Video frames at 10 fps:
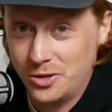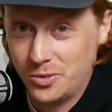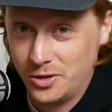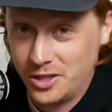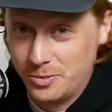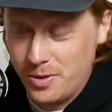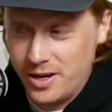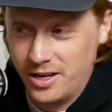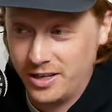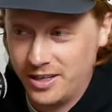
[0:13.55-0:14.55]
which has
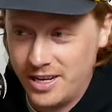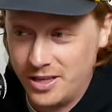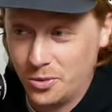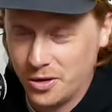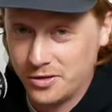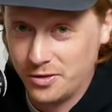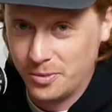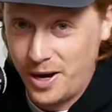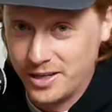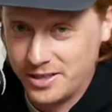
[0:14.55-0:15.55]
been in the works for the
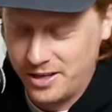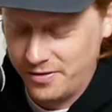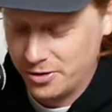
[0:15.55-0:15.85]
past seven